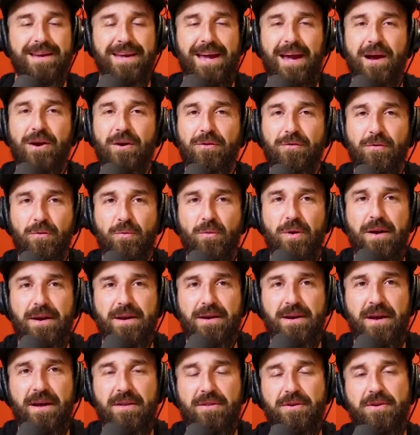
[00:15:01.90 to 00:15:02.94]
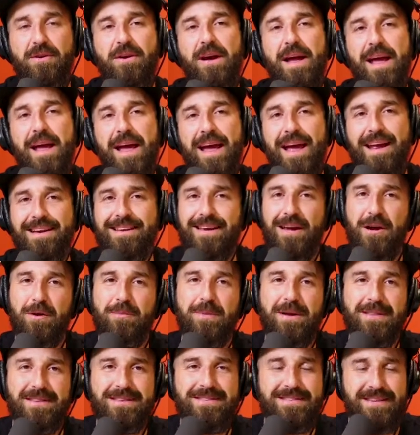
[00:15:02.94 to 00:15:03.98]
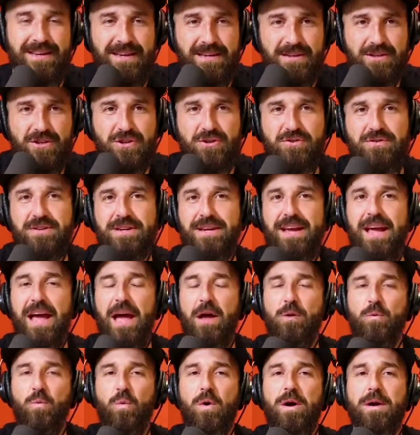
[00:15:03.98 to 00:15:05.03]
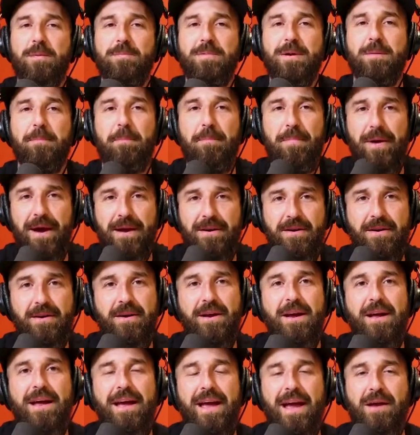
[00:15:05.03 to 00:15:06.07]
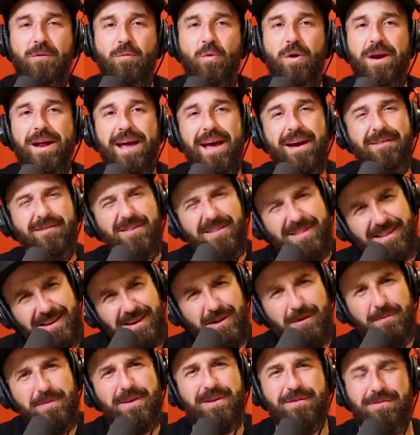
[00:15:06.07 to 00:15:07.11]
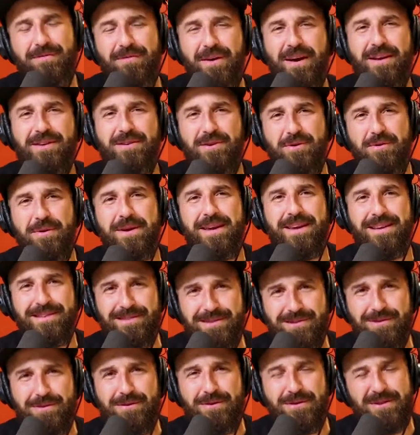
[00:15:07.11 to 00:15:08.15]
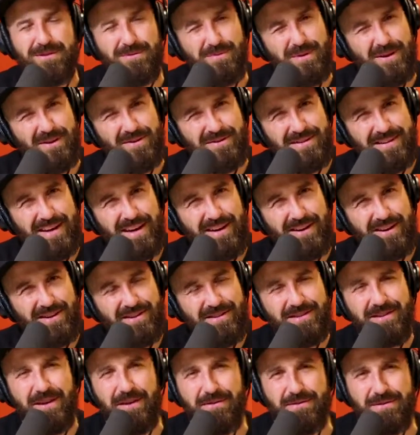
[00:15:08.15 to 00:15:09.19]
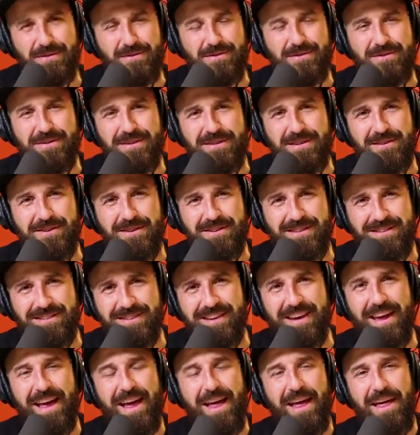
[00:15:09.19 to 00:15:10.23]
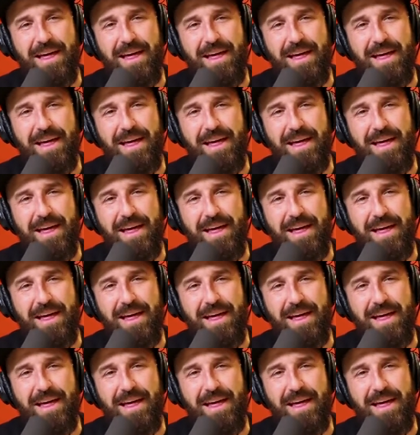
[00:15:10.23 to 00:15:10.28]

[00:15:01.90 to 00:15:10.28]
care for one another and care about this industry and want to be better and want to have a little bit of fun doing it too, because we don't take ourselves too seriously.